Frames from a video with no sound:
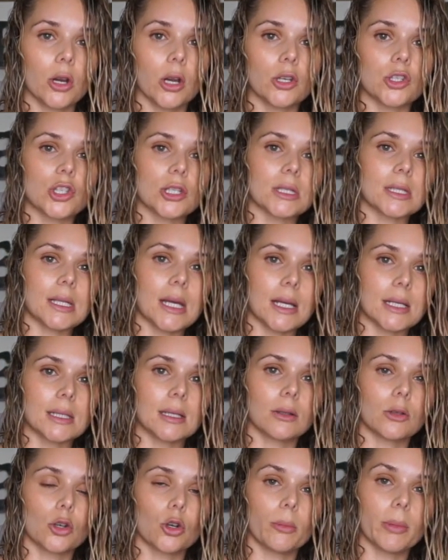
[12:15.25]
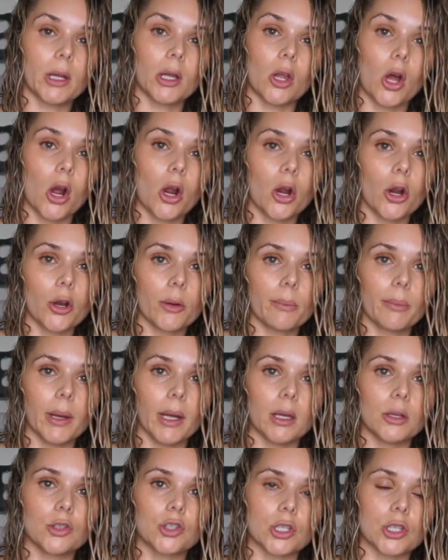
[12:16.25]
It just takes a little bit longer,
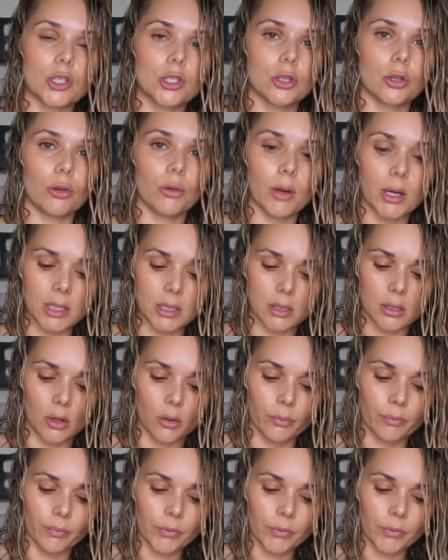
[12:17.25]
but just so you guys know.